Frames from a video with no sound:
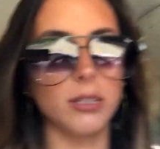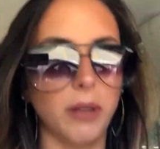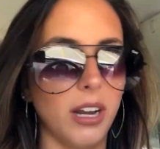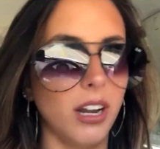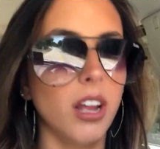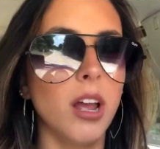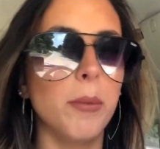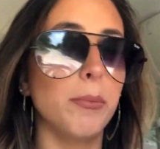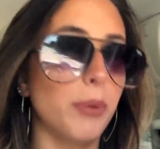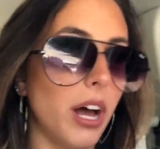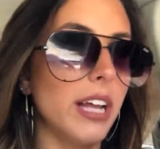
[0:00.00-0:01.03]
explain,
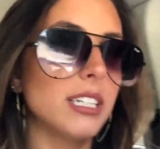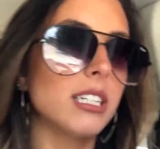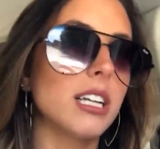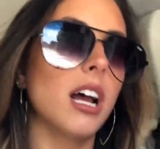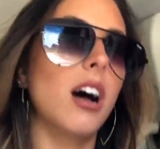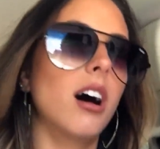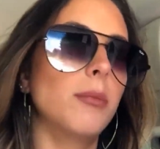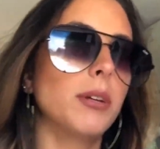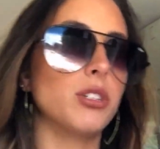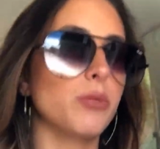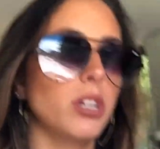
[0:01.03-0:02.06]
but um,
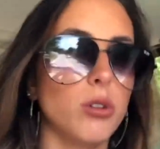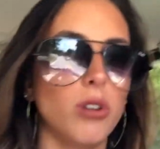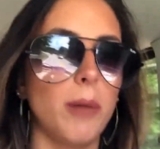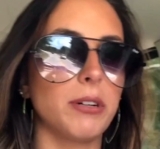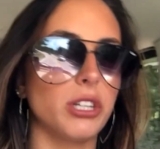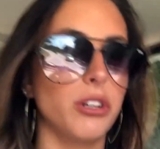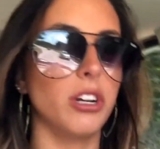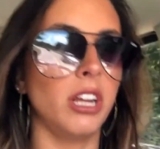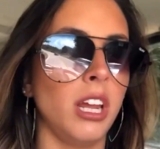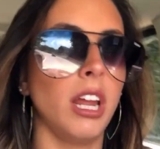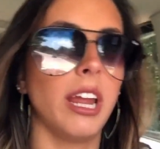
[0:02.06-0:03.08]
it's a really cool
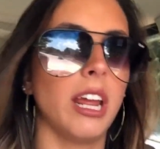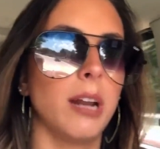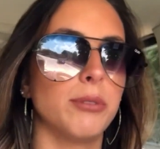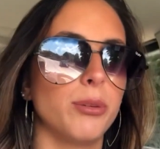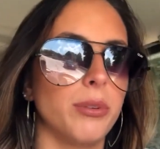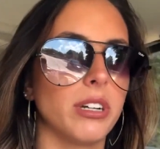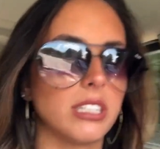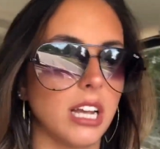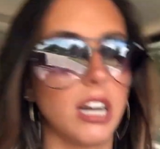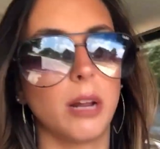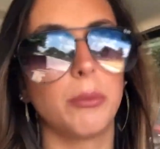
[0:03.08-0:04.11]
opportunity and I'm super
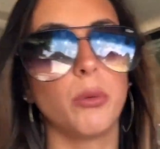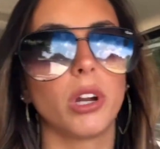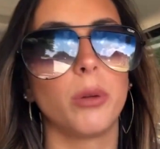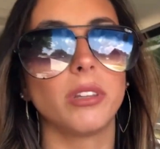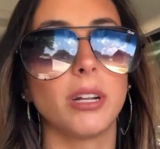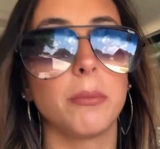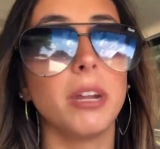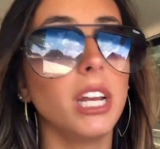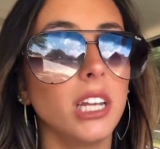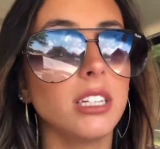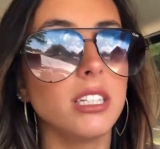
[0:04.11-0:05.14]
excited. I'll be working with their
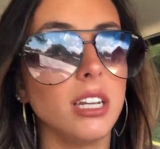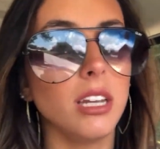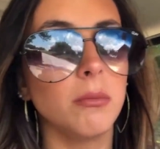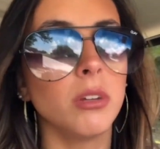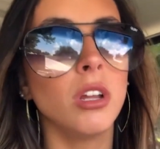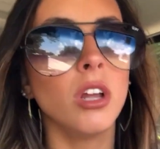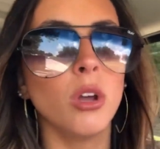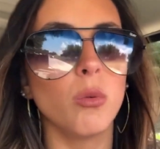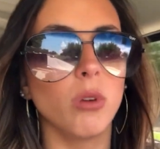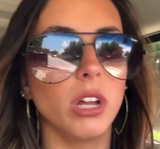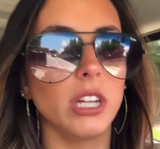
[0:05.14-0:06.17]
media team,
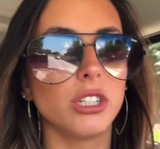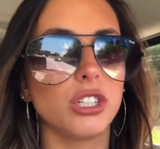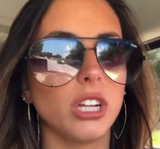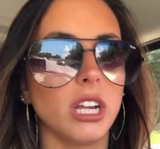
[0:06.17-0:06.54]
which